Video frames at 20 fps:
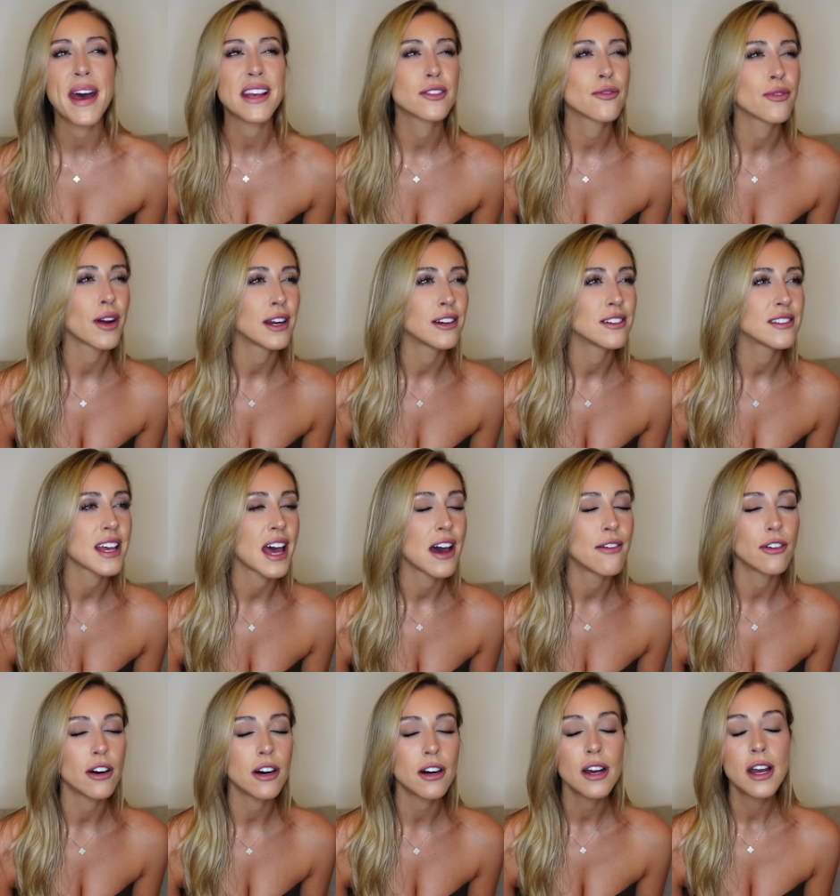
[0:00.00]
best fragrance
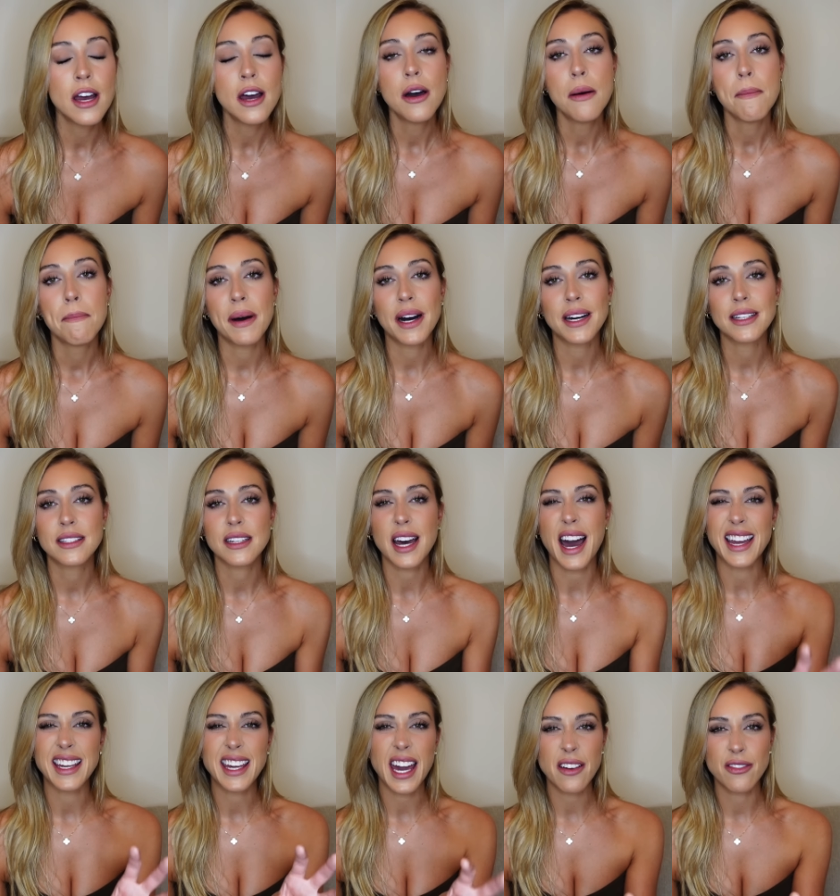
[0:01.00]
ever, but
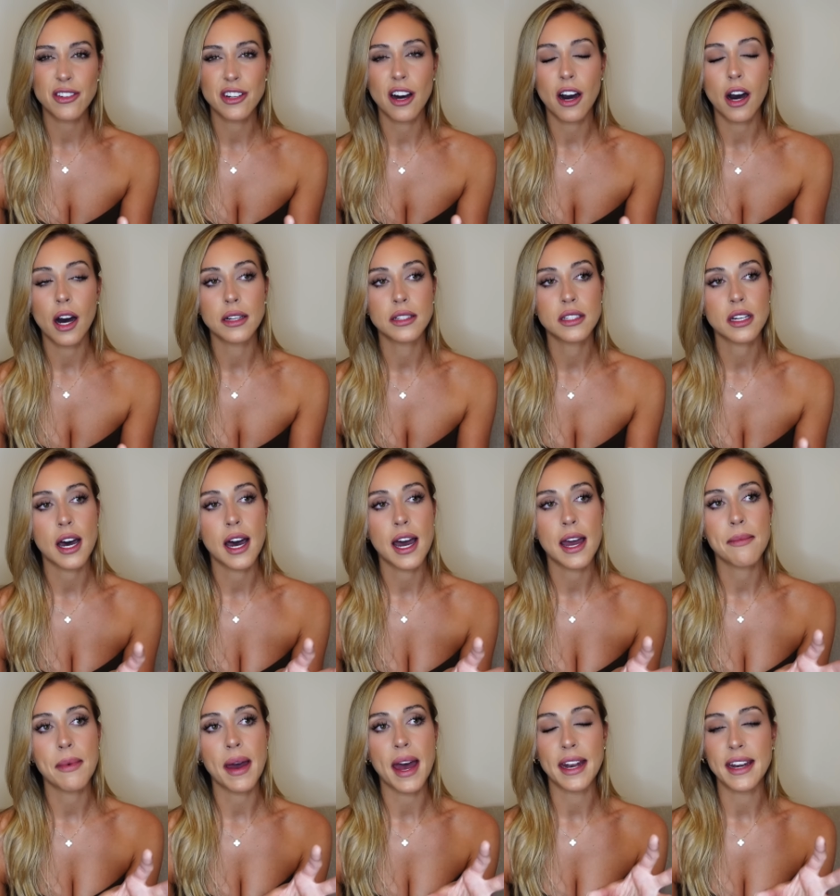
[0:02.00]
I gave it a hard
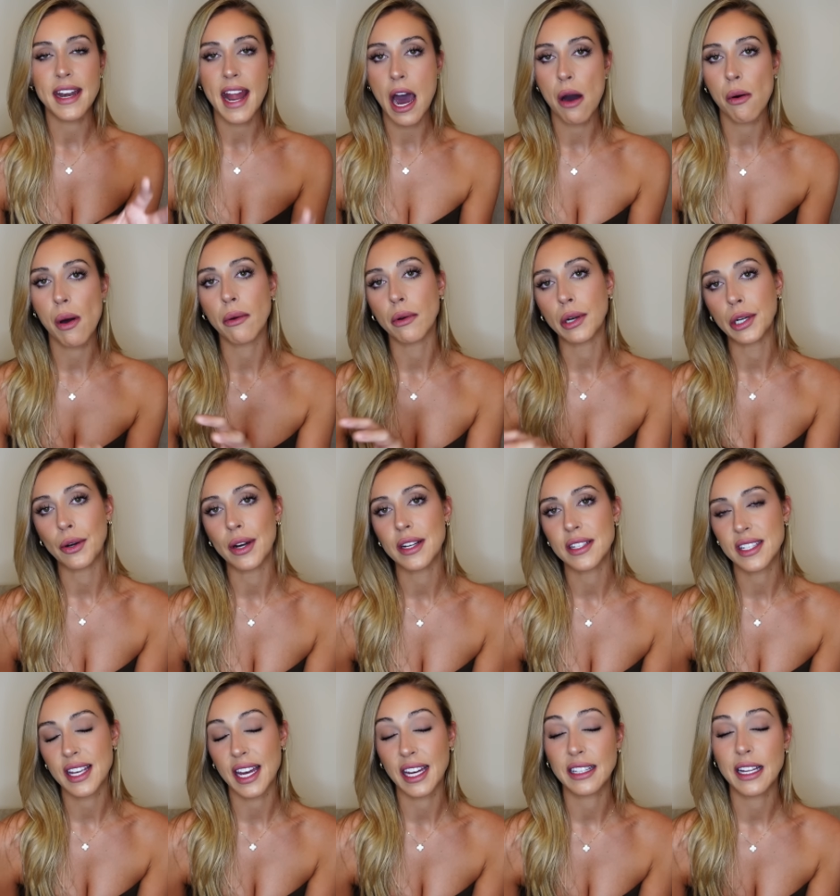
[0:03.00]
time, and now I regret
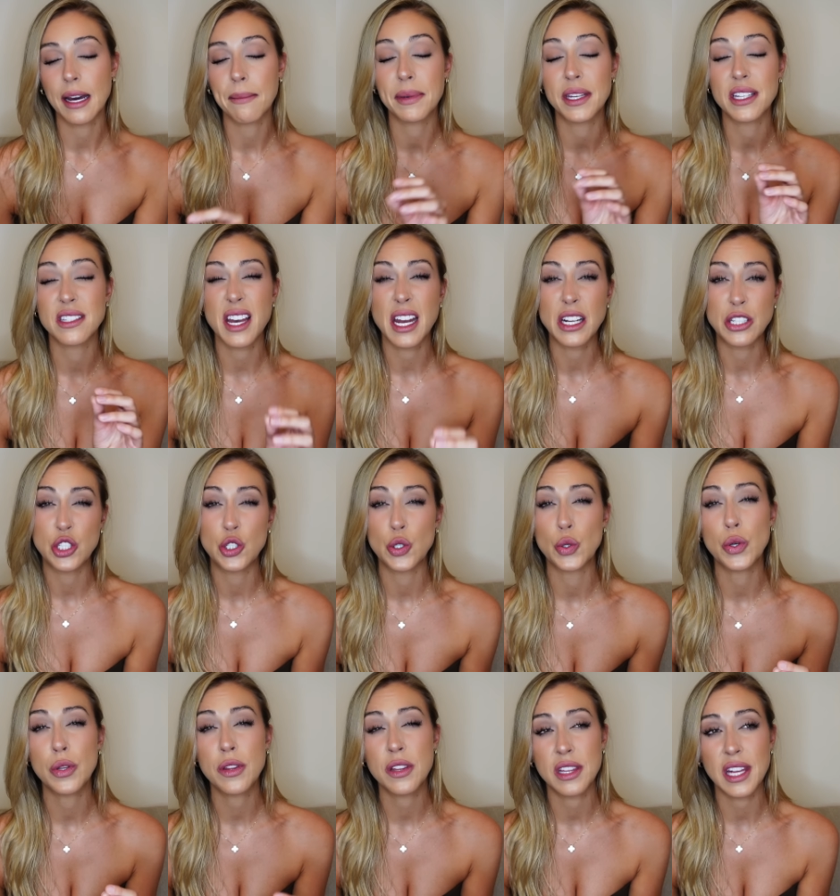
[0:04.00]
saying that, because I
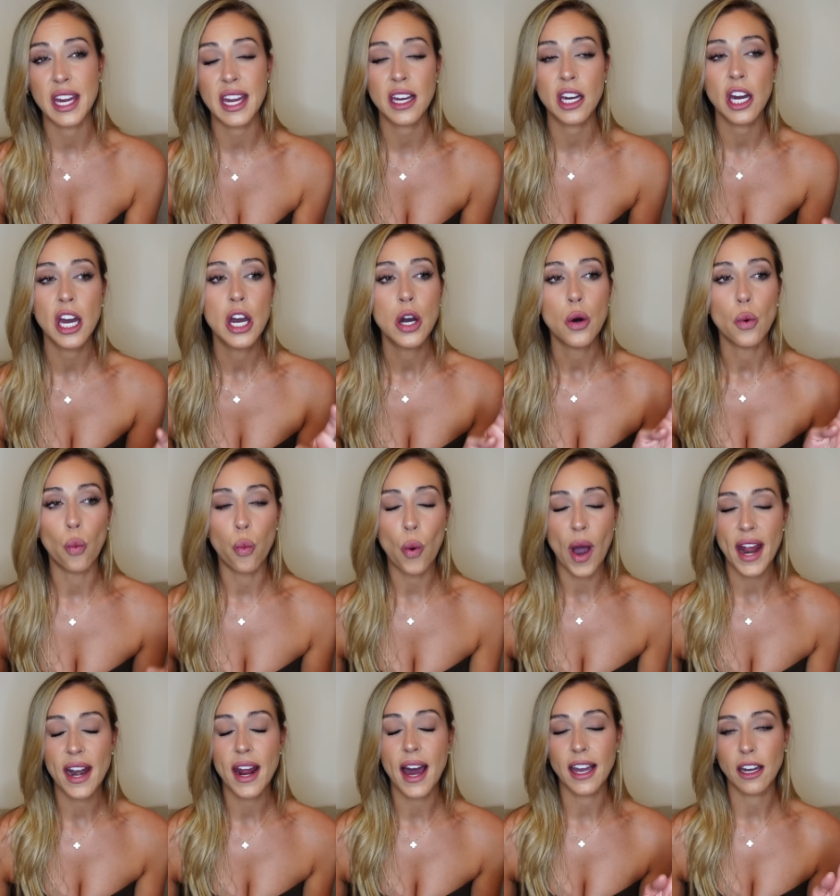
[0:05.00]
do think
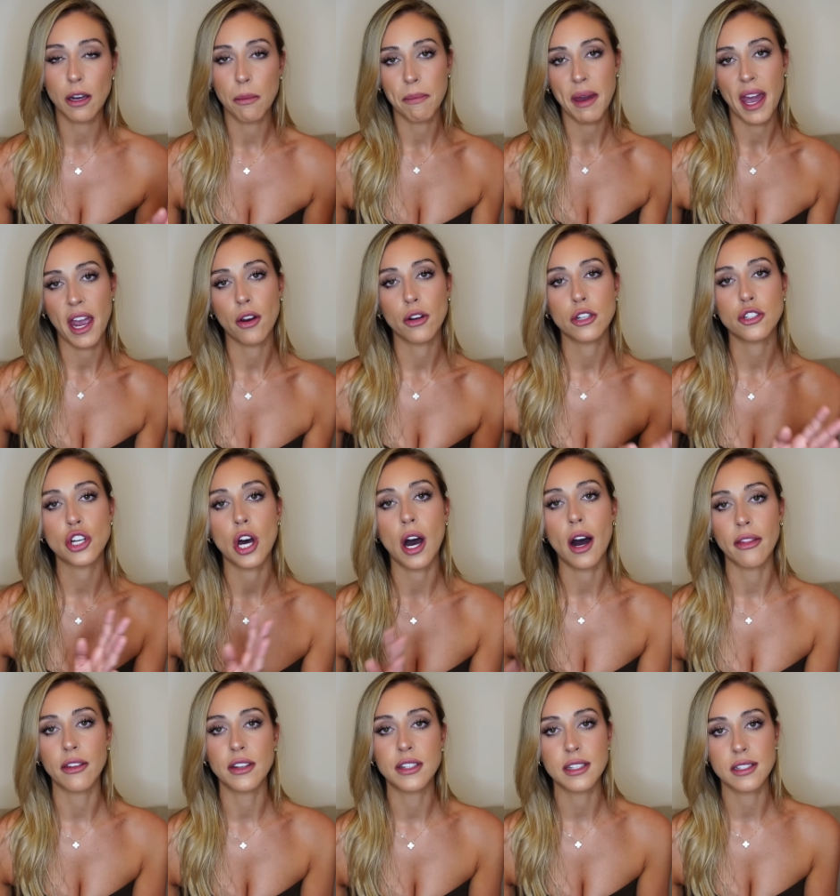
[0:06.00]
when I compare it to
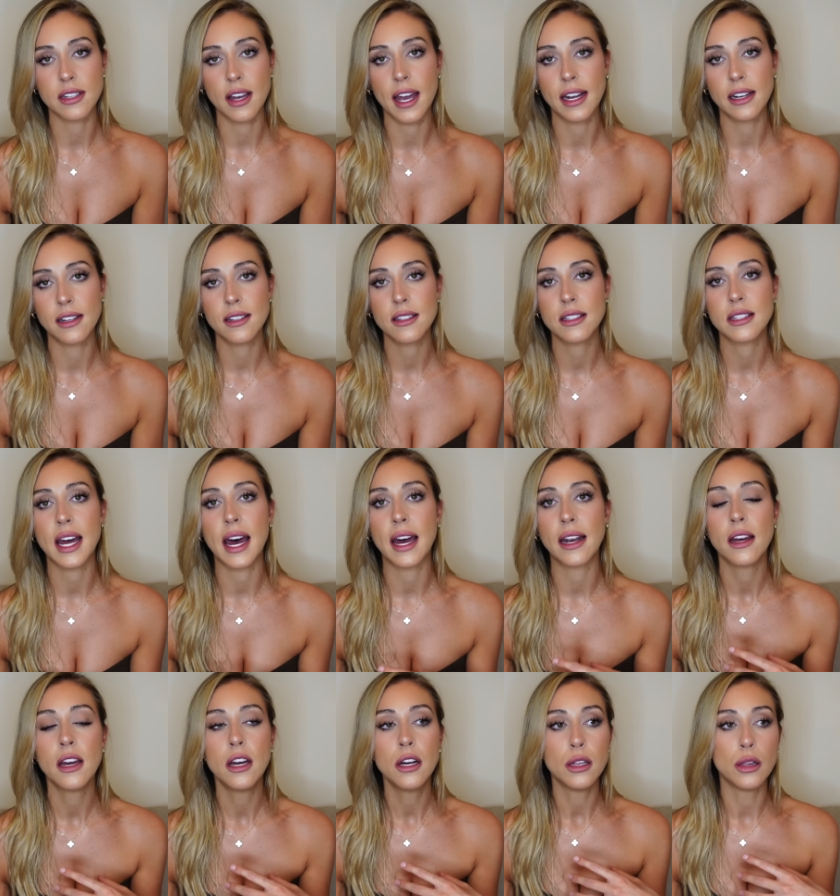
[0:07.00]
other designers
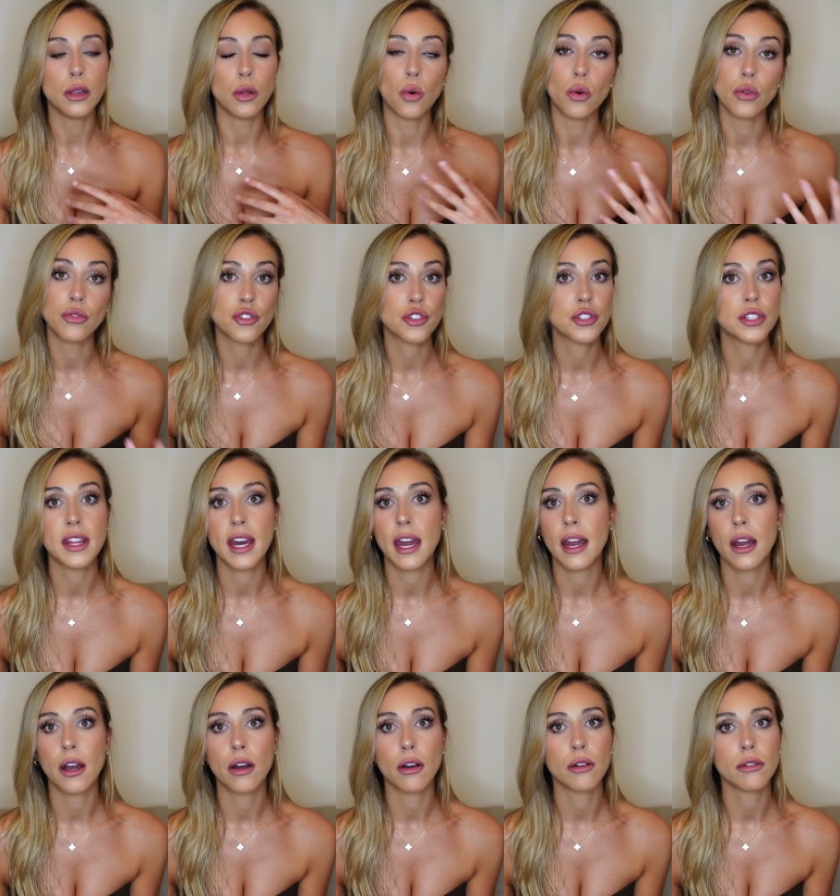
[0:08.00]
that launched
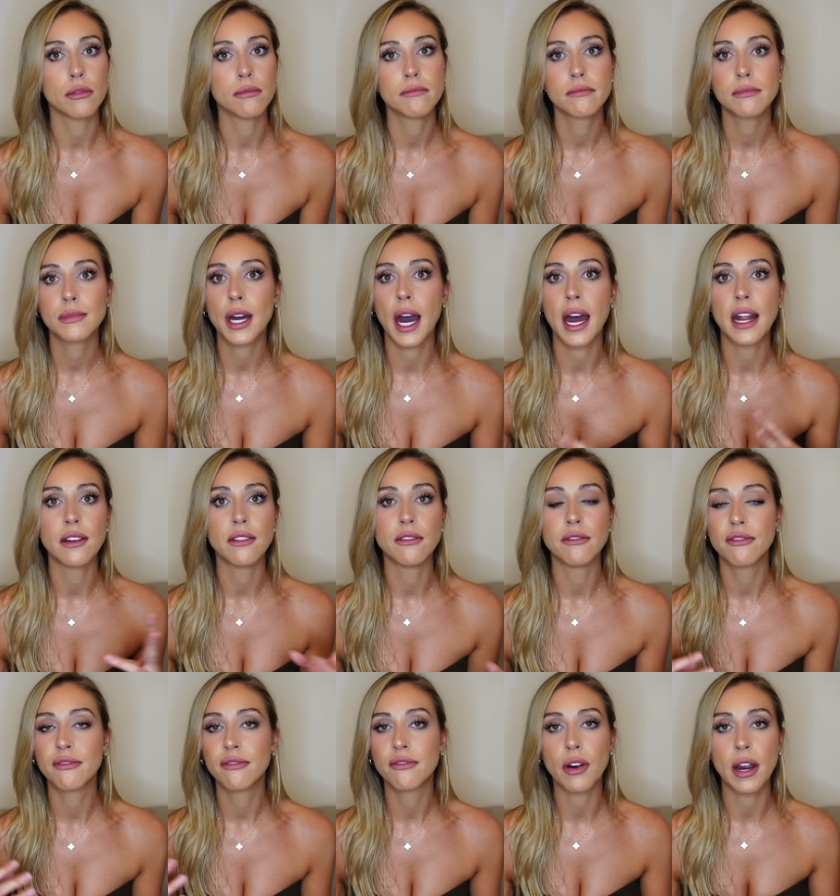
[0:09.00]
their kind
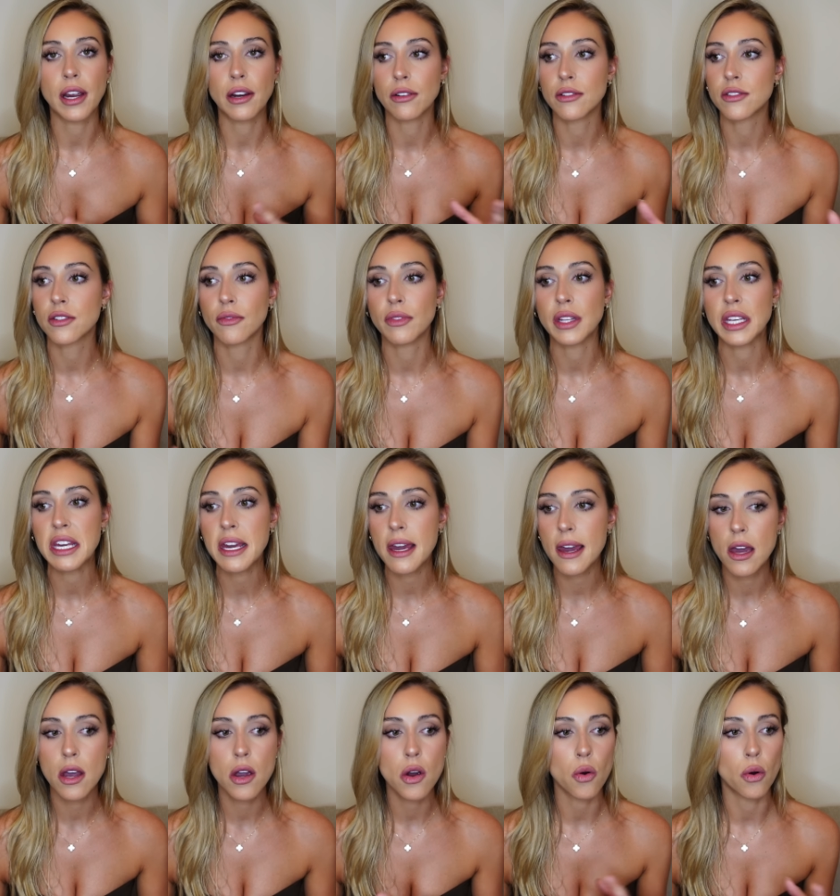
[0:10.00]
of fragrance of the
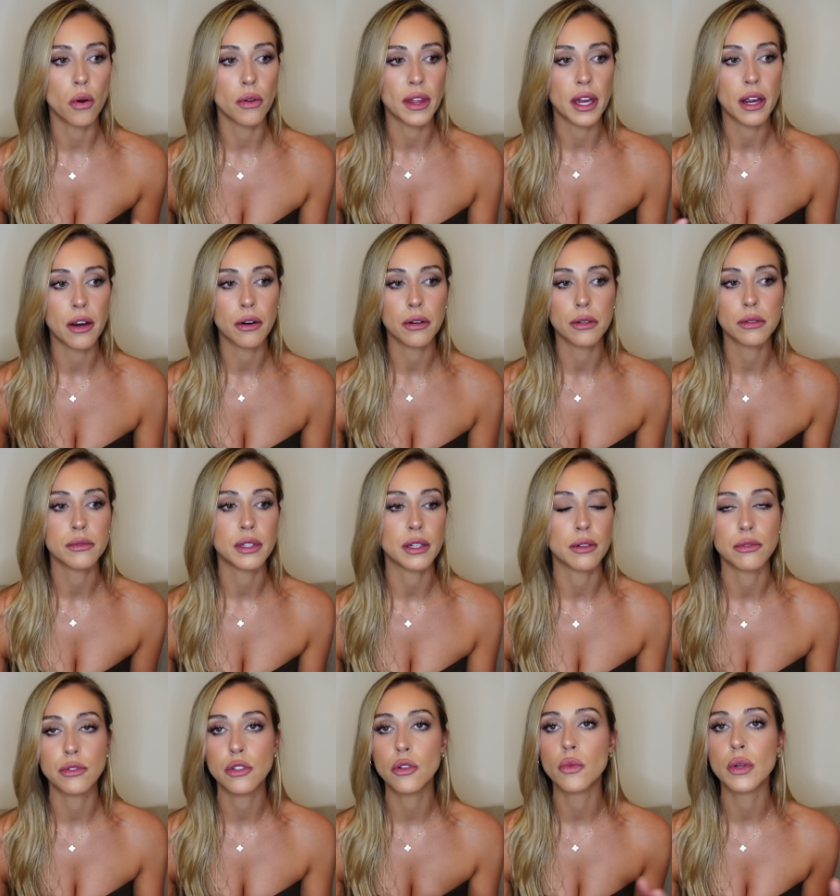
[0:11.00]
year or
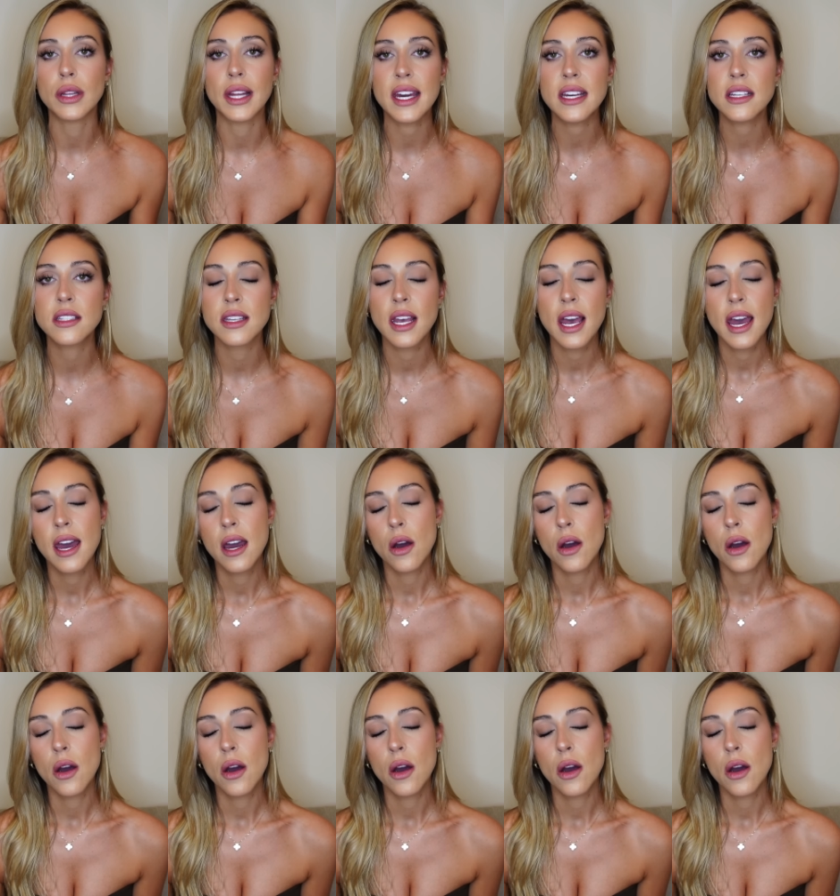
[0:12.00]
their new release,